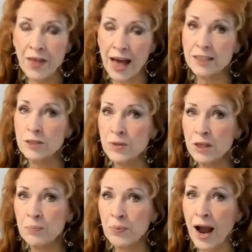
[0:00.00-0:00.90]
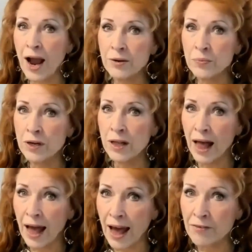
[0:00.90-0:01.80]
That's what the bride
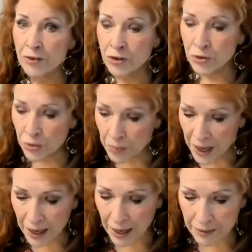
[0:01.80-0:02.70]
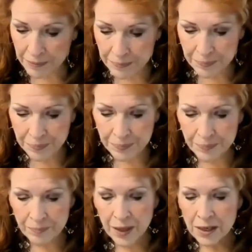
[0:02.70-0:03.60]
will have to be.
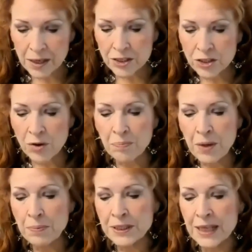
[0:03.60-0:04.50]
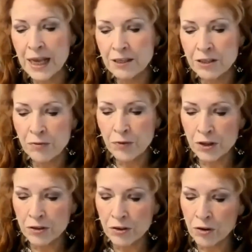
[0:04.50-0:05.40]
So if people say that they're
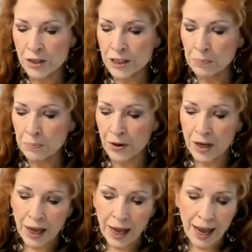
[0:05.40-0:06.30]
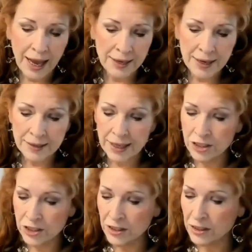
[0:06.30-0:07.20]
full of the Holy Spirit and yet
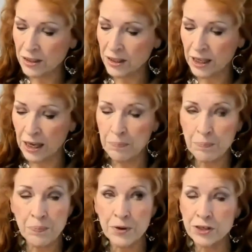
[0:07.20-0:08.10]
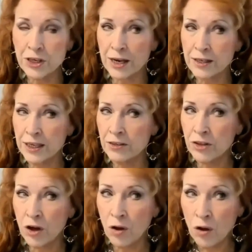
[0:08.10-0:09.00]
they just keep
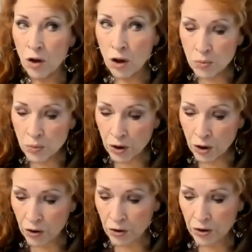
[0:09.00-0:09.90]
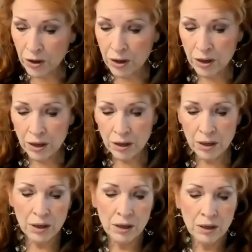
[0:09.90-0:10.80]
rejecting the whole word,
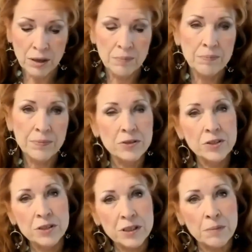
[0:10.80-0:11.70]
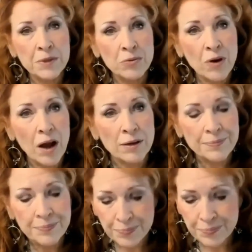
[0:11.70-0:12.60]
there's just something wrong.